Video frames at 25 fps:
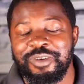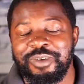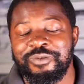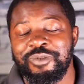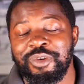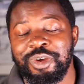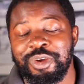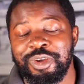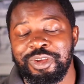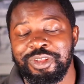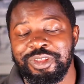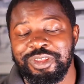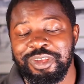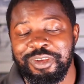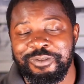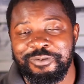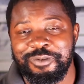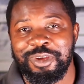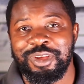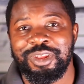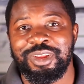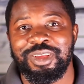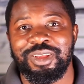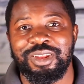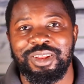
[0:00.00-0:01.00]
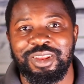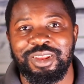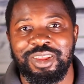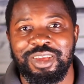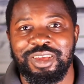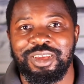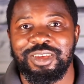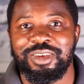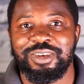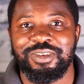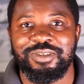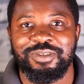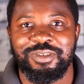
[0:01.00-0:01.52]
If you're interviewing in
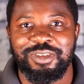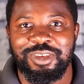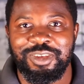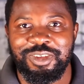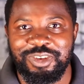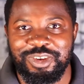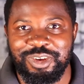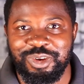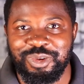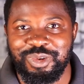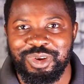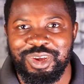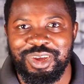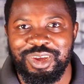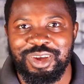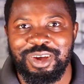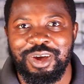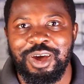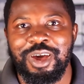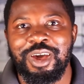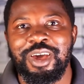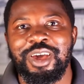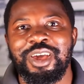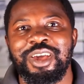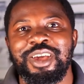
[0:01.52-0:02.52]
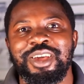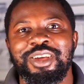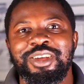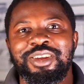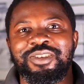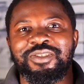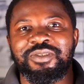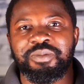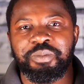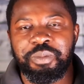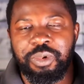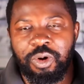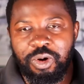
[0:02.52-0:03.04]
Lagos, Nigeria, it
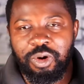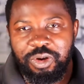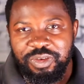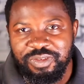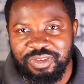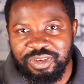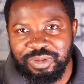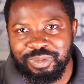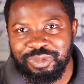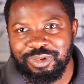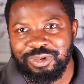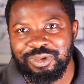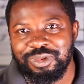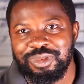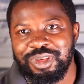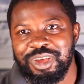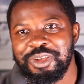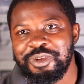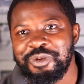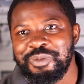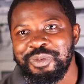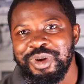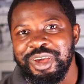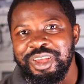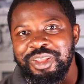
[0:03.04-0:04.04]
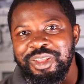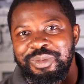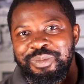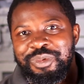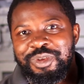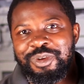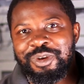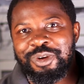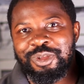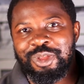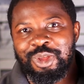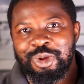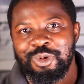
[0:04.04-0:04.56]
is possible that you might
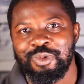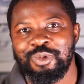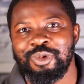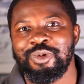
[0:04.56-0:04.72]
be on the